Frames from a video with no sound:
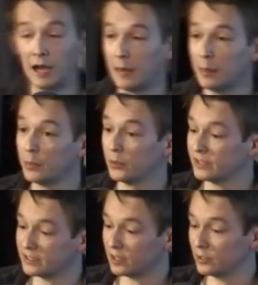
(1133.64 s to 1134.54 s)
and the
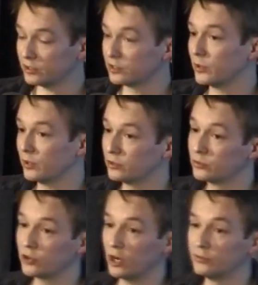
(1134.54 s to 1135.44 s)
data loader
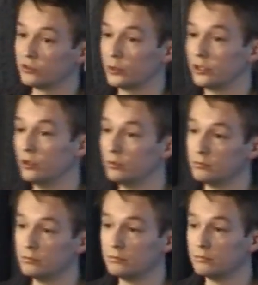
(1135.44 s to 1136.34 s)
subscribes to a queue.
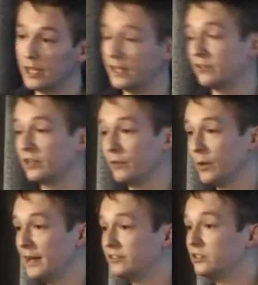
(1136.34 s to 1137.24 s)
It gets given a
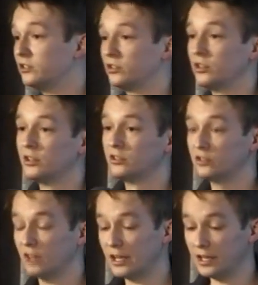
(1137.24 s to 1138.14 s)
message
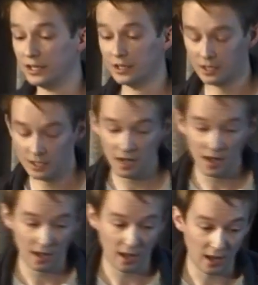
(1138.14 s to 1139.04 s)
saying
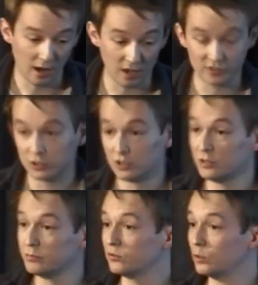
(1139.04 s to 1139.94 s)

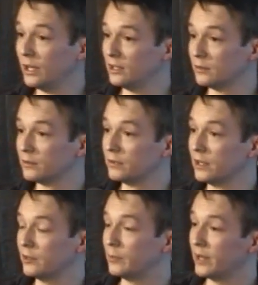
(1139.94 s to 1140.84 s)
Article 12
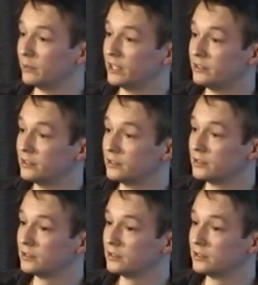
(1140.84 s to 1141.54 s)
has been updated,